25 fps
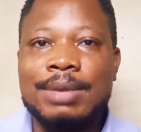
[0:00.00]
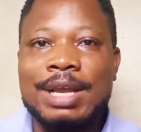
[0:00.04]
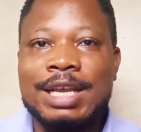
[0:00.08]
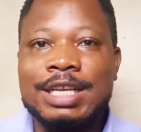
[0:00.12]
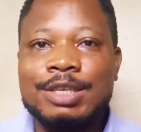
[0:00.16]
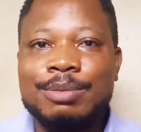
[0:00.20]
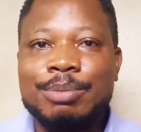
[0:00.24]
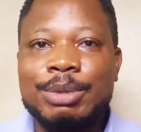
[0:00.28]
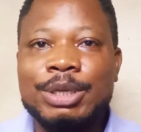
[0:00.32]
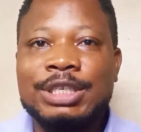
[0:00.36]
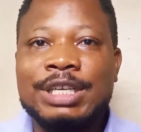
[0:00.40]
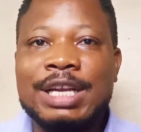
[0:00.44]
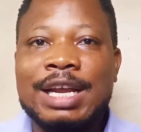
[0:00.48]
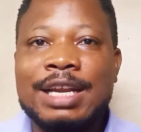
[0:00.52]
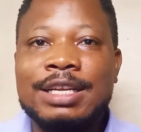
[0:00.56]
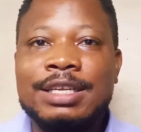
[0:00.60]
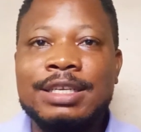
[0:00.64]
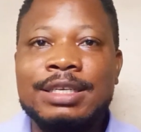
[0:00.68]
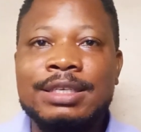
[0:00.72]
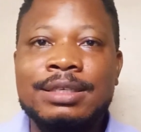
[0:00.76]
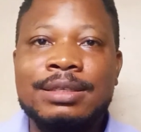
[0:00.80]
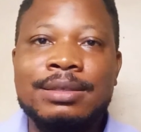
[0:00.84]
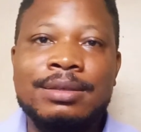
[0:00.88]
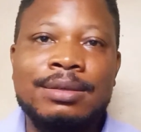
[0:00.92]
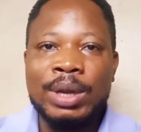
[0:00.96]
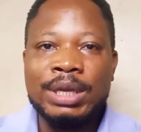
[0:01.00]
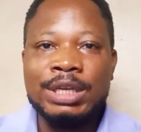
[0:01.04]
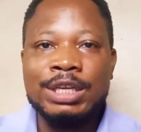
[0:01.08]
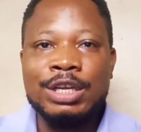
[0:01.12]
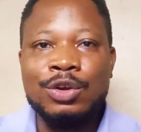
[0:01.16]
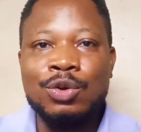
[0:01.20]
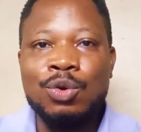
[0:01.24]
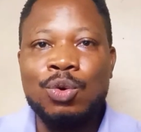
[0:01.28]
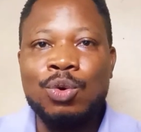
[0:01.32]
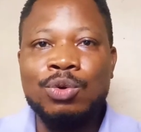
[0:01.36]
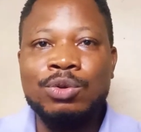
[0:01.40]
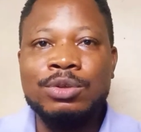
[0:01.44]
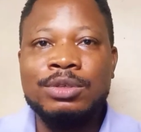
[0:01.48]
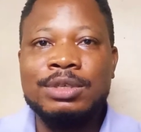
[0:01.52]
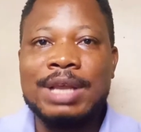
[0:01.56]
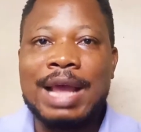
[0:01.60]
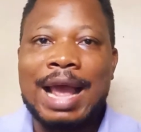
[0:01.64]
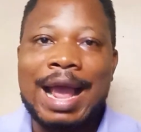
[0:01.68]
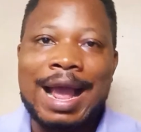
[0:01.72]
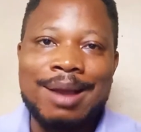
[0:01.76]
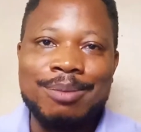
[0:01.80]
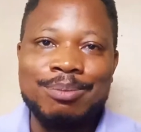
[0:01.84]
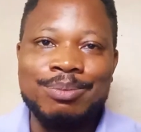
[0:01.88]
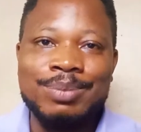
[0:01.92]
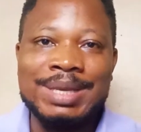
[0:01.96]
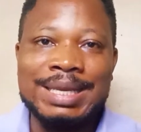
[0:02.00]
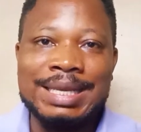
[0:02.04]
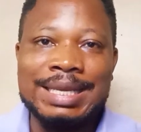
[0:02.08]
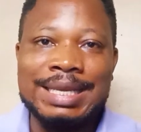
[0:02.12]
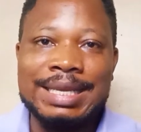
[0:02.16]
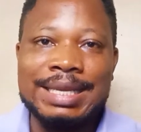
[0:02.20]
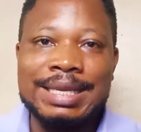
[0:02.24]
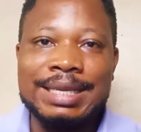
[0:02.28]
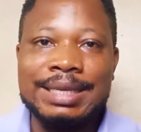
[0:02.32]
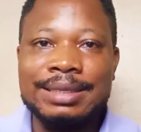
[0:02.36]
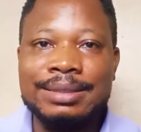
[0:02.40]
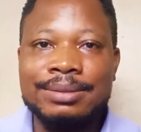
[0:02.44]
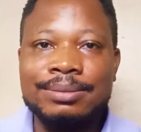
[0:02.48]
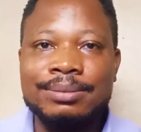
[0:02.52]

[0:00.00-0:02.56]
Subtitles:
especially when the goals are big.